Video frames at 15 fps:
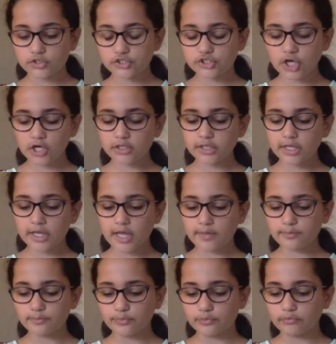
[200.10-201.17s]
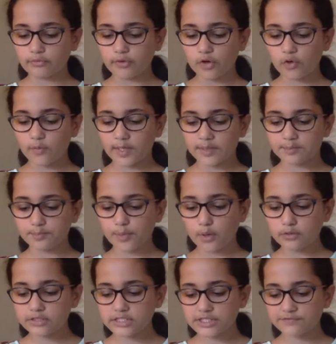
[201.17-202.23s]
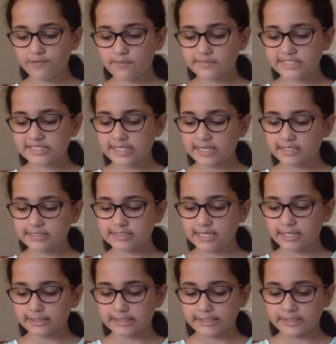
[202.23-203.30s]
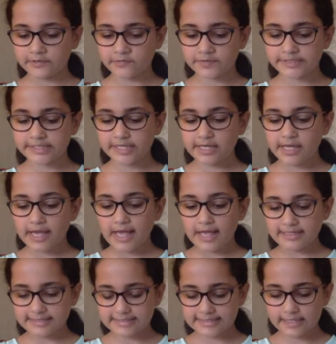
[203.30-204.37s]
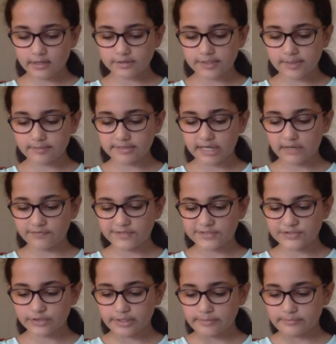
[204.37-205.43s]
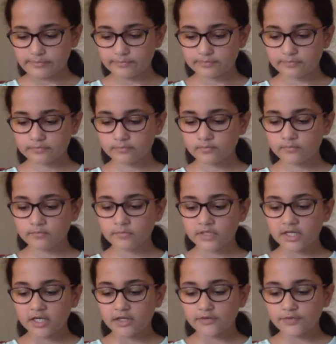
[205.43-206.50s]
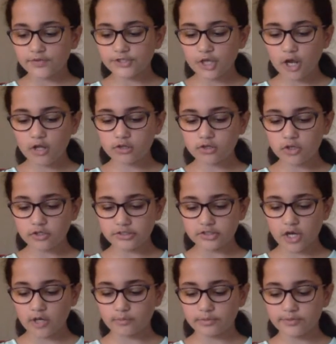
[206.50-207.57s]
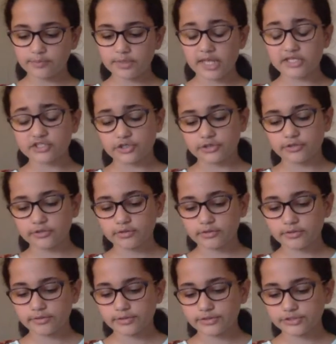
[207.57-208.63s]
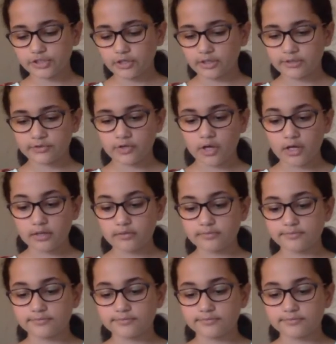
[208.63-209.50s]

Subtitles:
Charlotte and Bruno made boats from sticks and leaves and sailed them down the stream. The doll looked on with pleasure, Charlotte thought.